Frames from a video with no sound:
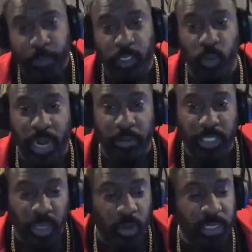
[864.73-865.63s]
So what I was
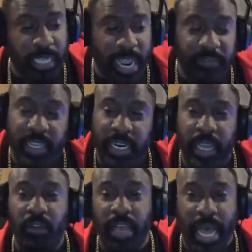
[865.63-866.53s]
told is I have to get
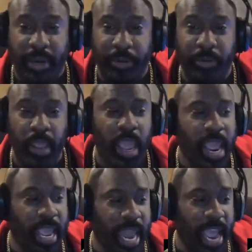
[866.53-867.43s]
Elgato
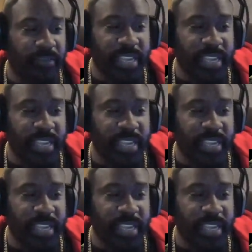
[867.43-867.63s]
and I have to